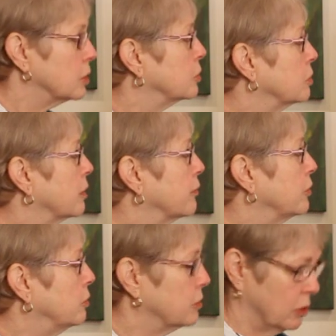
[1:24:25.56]
do a
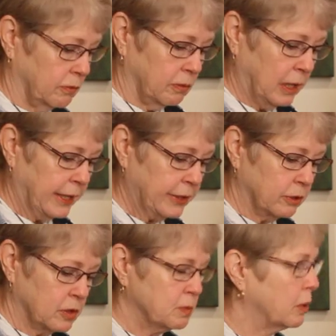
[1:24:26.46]
few sort of lighter
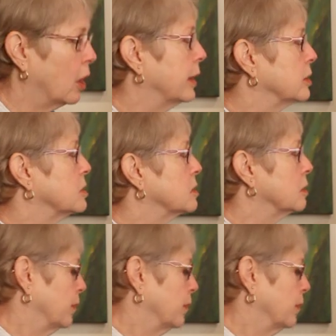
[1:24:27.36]
spots,